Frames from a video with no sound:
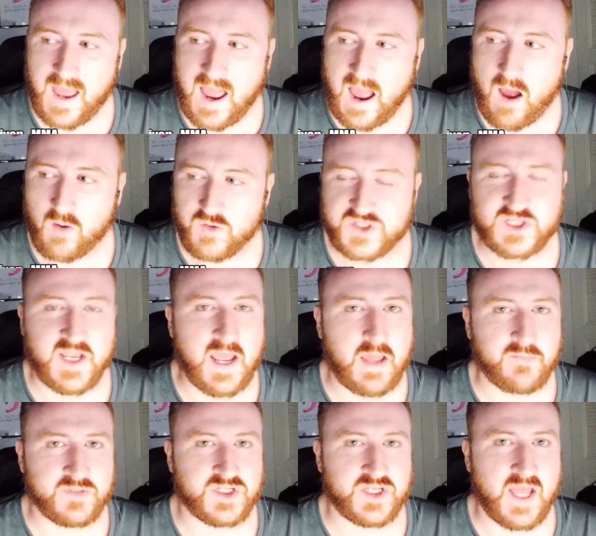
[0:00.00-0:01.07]

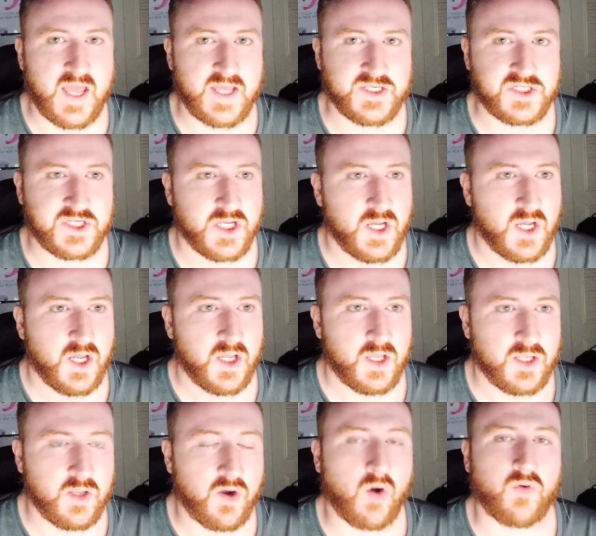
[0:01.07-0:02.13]
Sam says
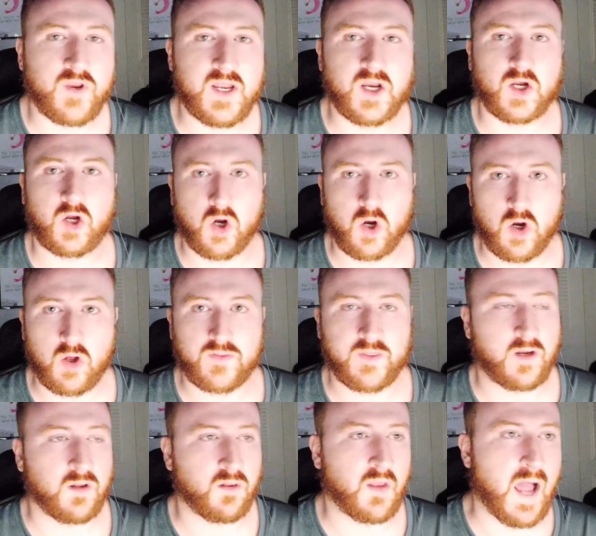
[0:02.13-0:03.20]
you don't need a girl that
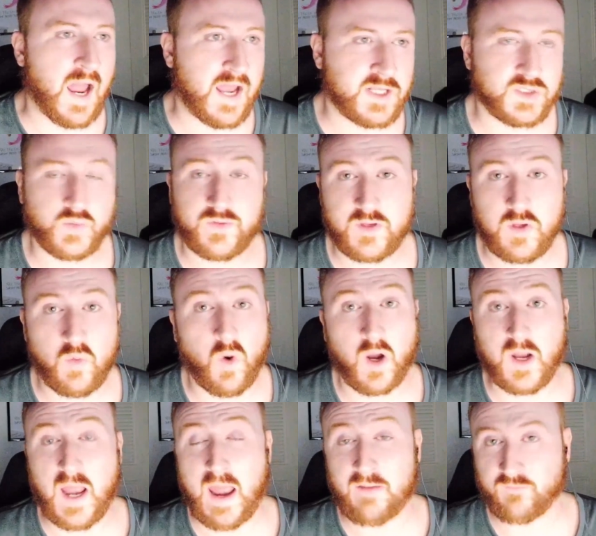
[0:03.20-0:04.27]
aligns with you on
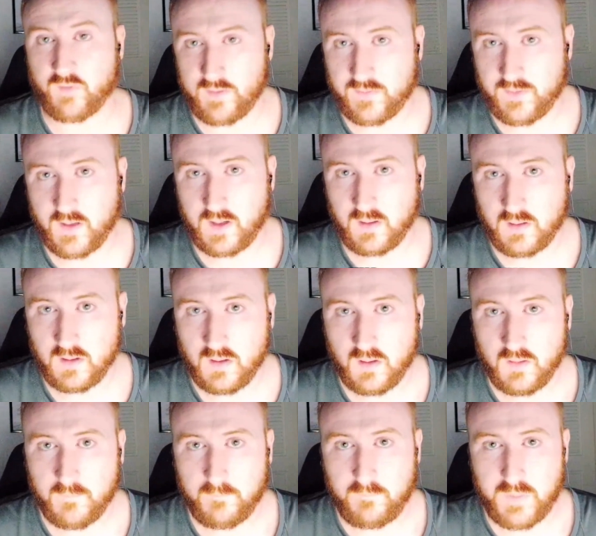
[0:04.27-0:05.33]
everything,
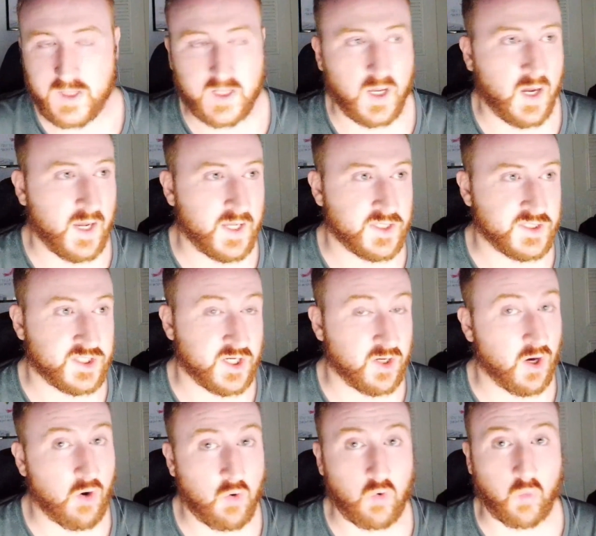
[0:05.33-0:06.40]
because you
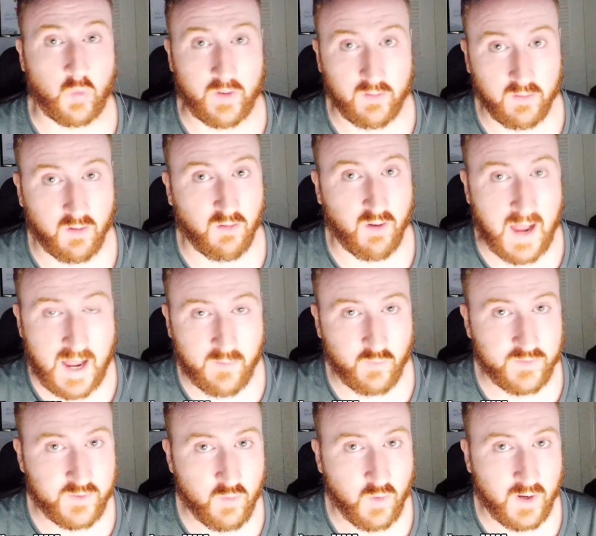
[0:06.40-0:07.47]
know who will align
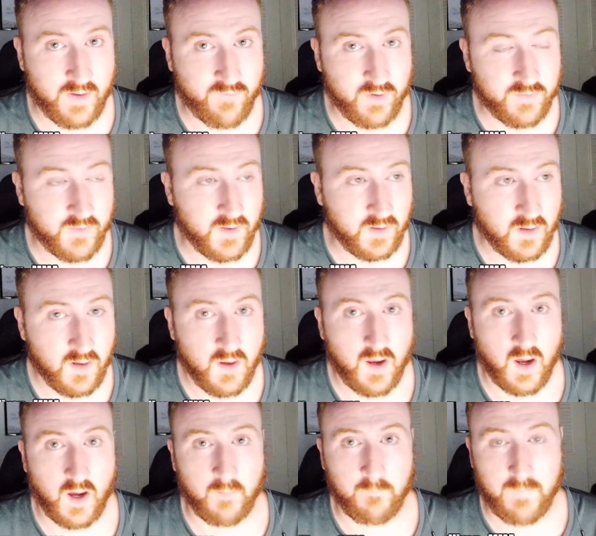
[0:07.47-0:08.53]
with you on everything?
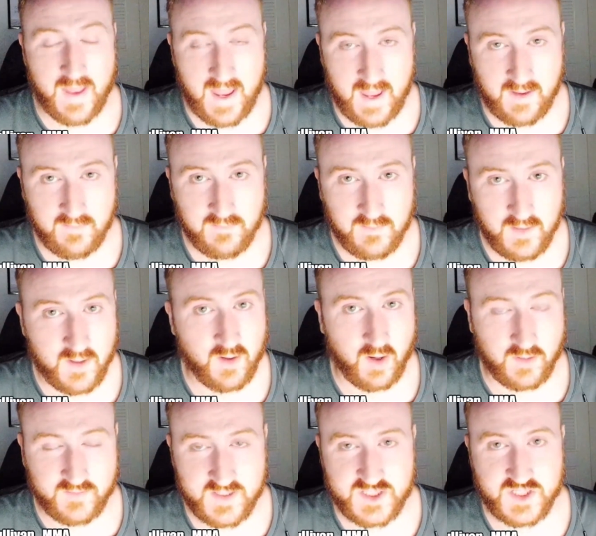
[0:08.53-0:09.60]
A man, an
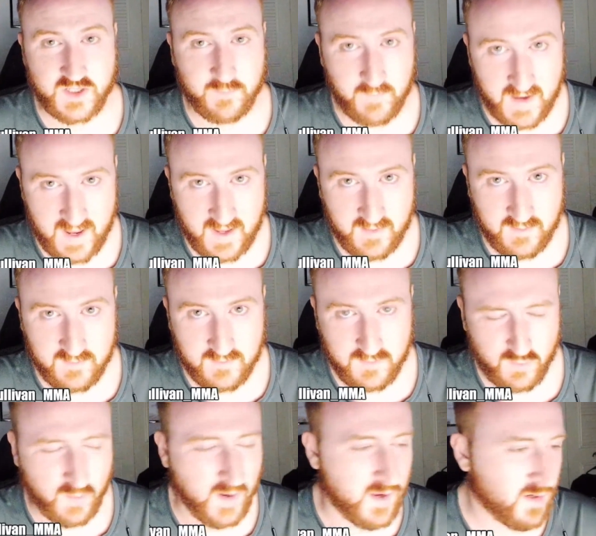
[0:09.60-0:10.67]
autistic man,
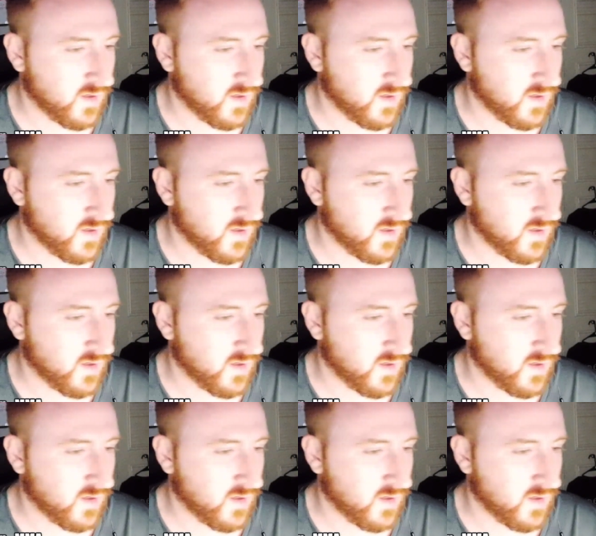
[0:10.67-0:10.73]
right?